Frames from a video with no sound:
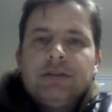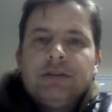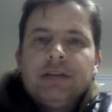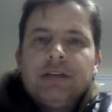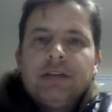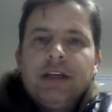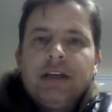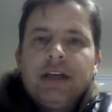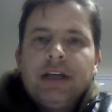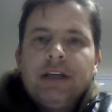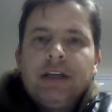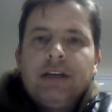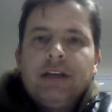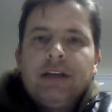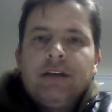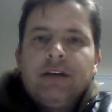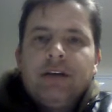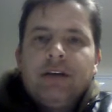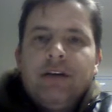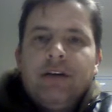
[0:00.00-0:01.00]

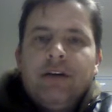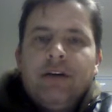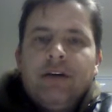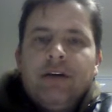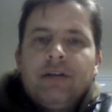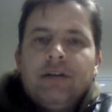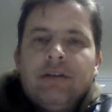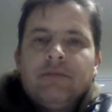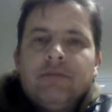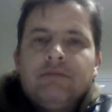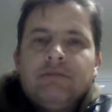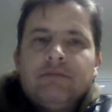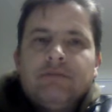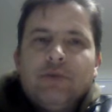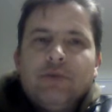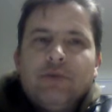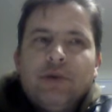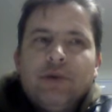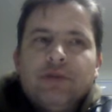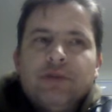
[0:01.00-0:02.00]
they are
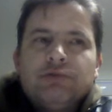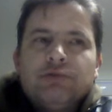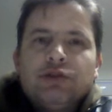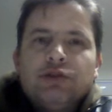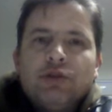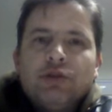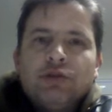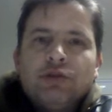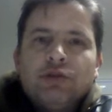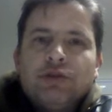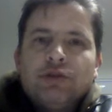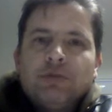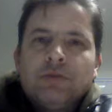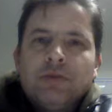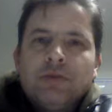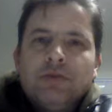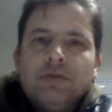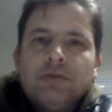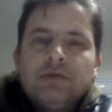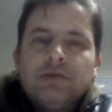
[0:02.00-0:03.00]
more
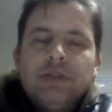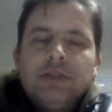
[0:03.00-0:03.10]
sociable.